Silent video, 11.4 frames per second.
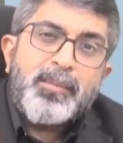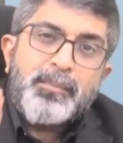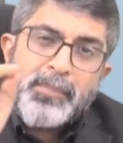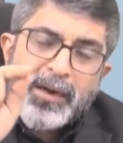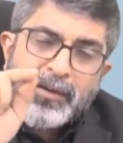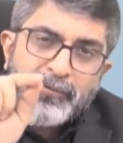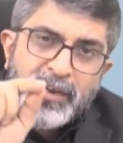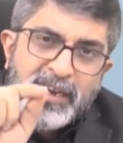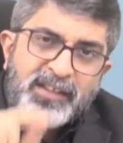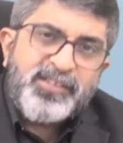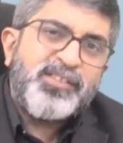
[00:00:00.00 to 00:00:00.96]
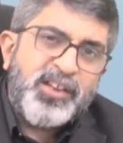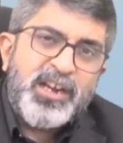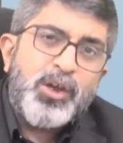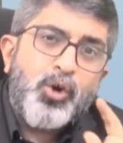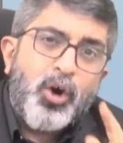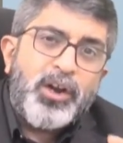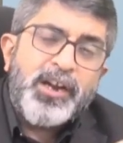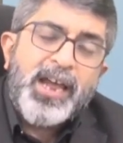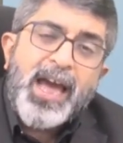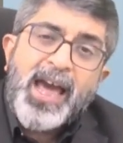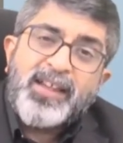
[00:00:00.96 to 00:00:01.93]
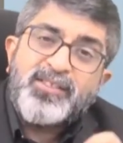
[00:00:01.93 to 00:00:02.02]
but we necessarily call it
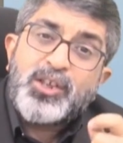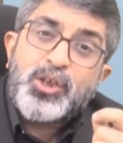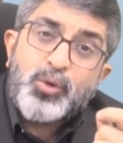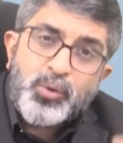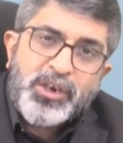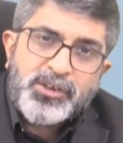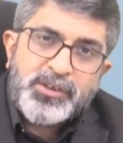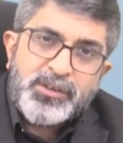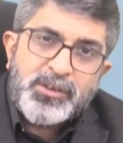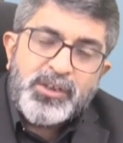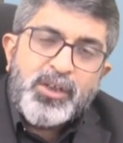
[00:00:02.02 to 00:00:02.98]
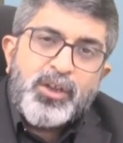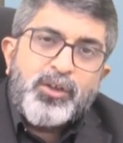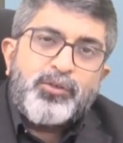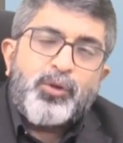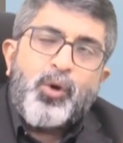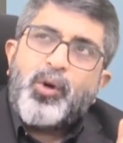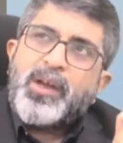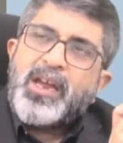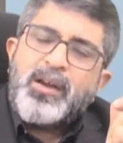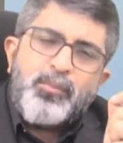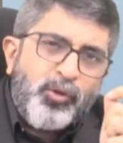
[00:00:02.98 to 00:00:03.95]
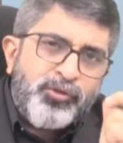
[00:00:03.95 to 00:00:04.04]
as unit. So
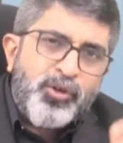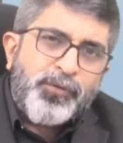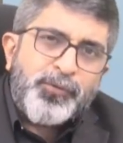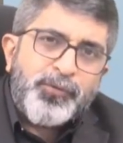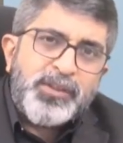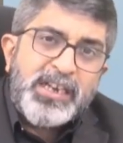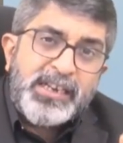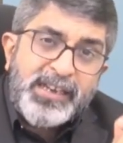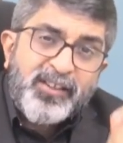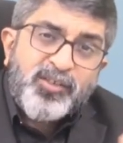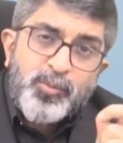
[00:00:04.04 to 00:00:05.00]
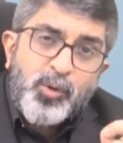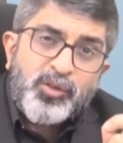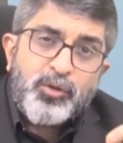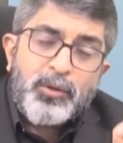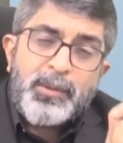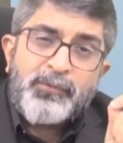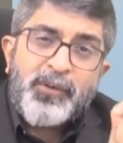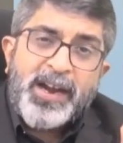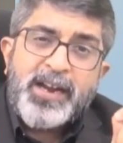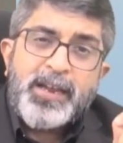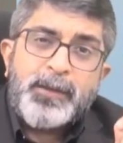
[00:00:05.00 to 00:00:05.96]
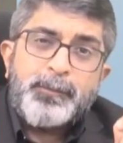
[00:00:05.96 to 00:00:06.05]
in most of the textbooks you will be
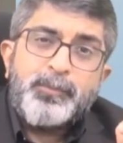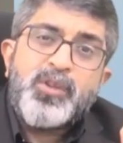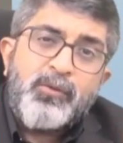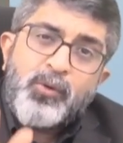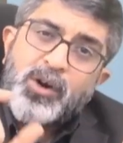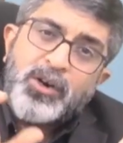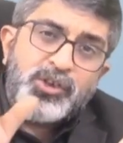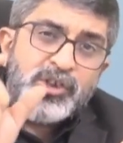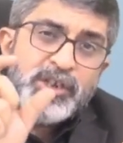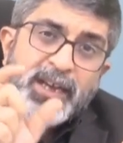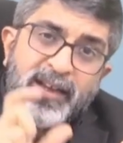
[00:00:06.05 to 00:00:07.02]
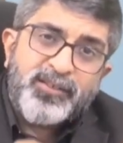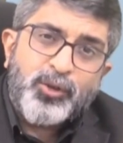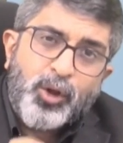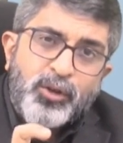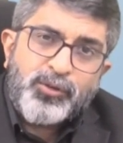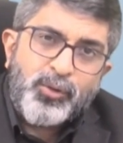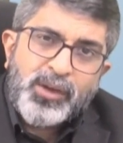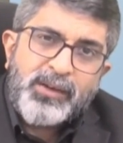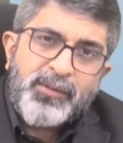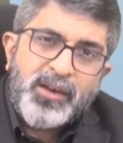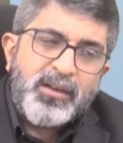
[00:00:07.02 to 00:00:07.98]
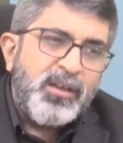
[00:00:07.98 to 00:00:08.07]
finding the word shares also
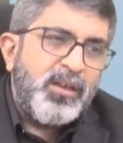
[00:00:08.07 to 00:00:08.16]
given